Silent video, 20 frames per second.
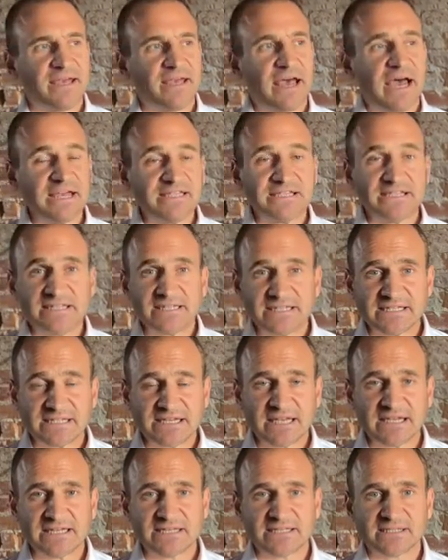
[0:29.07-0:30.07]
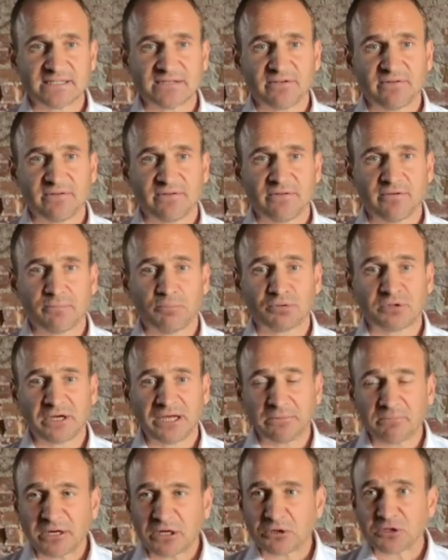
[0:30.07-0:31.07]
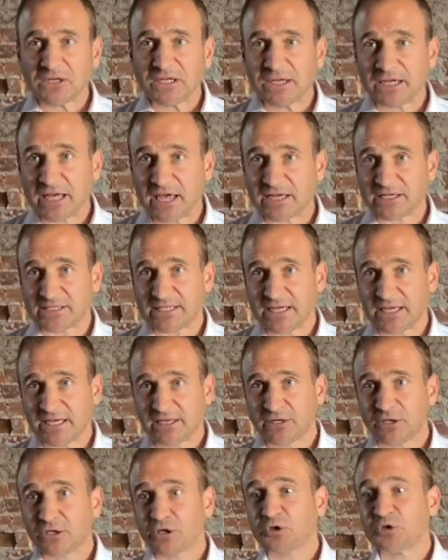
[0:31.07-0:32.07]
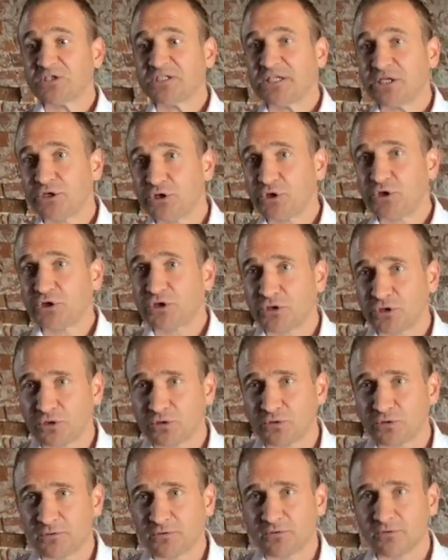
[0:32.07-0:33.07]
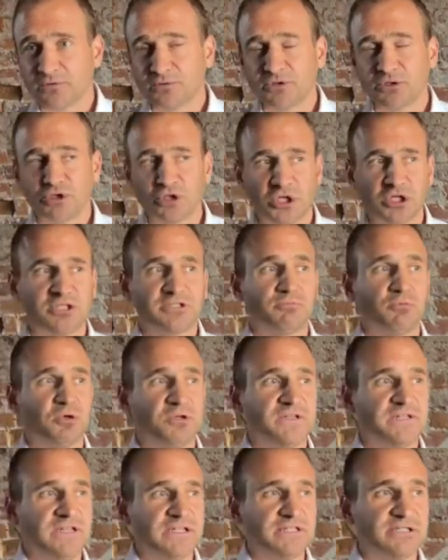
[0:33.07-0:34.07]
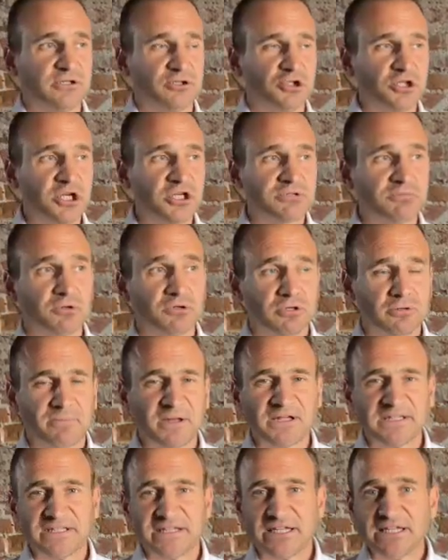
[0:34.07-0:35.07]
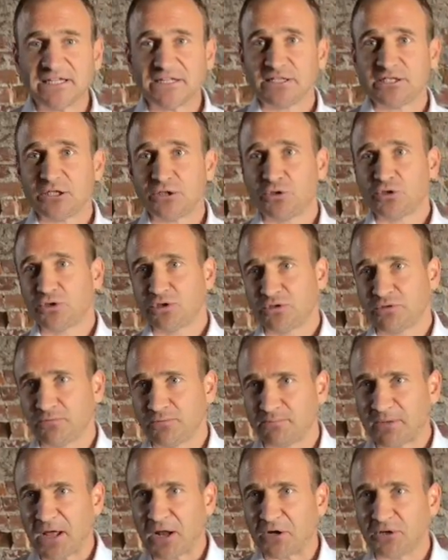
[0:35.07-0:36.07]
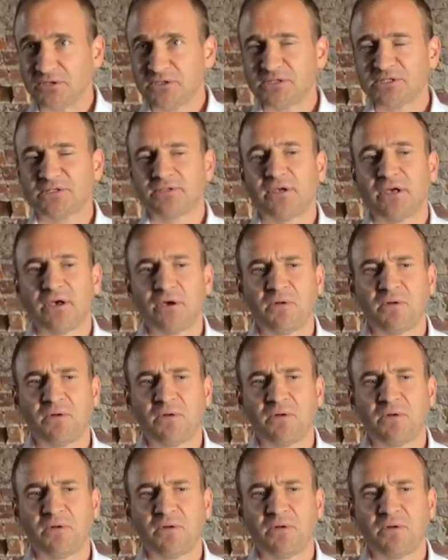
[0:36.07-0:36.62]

I see this case primarily as a constitutional judgment. It's a judgment about the institutional balance,